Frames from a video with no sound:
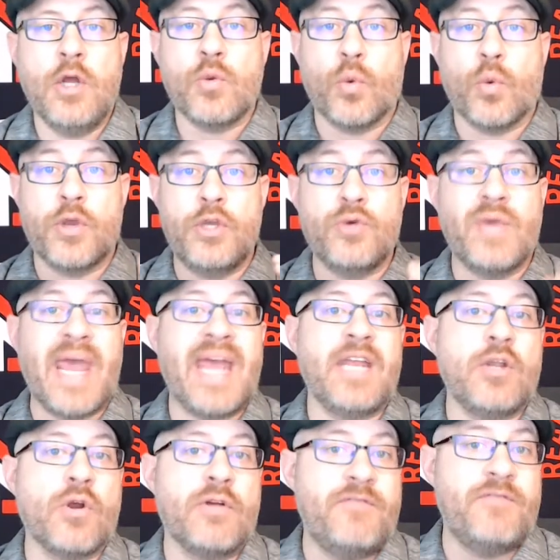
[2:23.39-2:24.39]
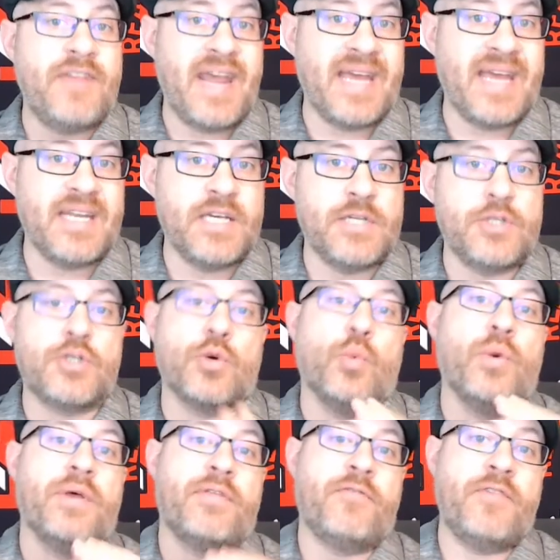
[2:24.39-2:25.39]
Where you gain your advantage
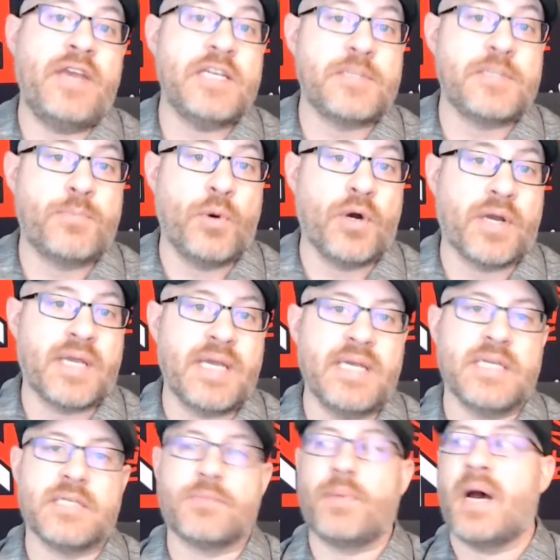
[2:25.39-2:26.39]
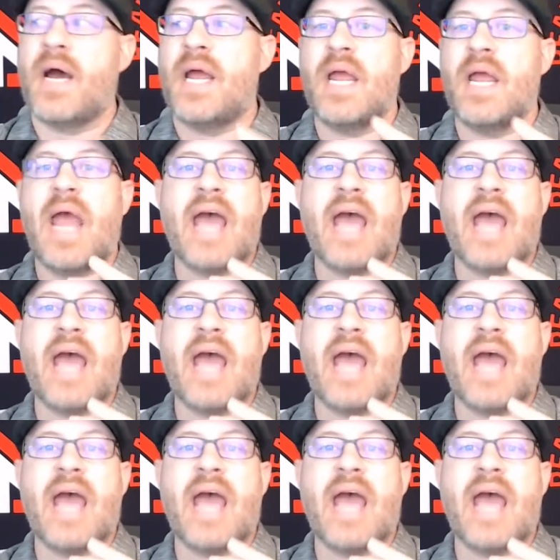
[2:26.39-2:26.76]
with Facebook is by